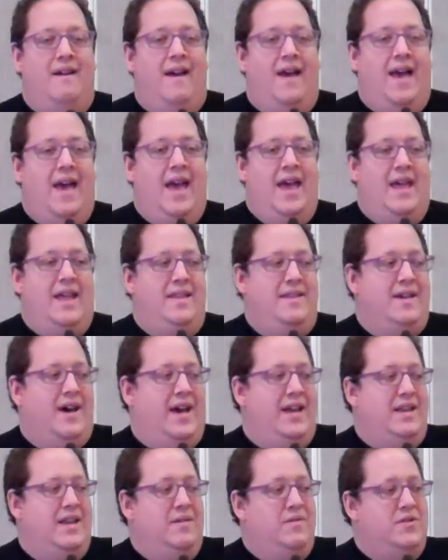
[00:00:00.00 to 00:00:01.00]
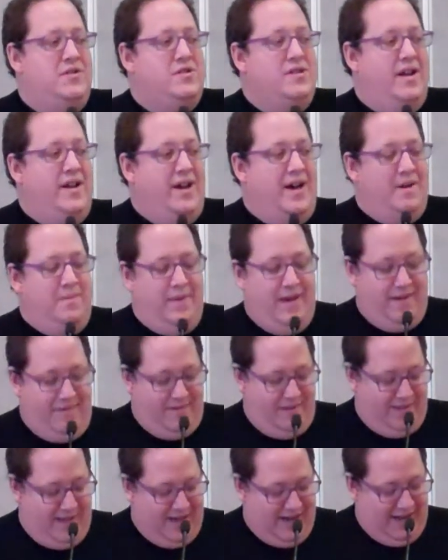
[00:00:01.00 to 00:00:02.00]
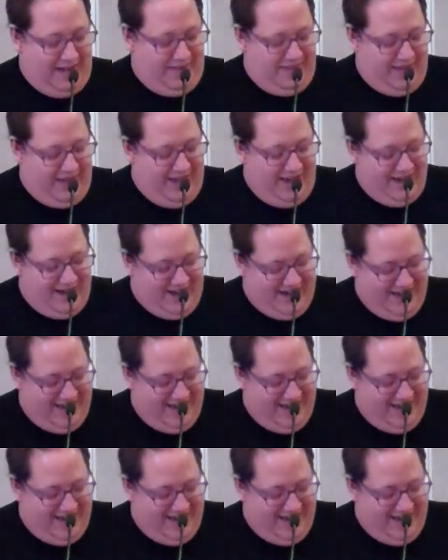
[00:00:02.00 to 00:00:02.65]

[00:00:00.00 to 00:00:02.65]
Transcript: And I never shut up after that, I think.